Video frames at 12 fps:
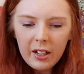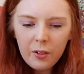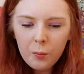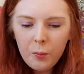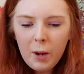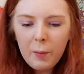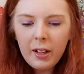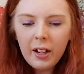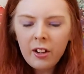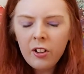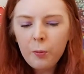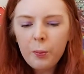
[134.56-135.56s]
maybe
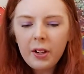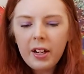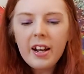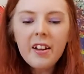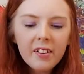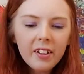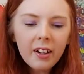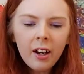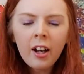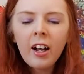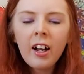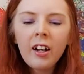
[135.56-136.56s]
that could be Easter
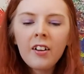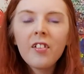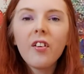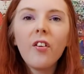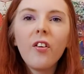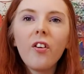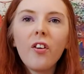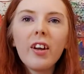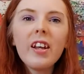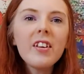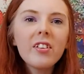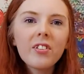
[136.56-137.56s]
cards or
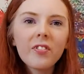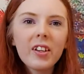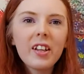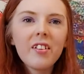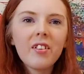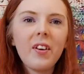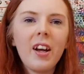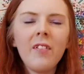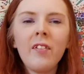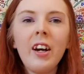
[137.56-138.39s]
Easter wreaths or whatever.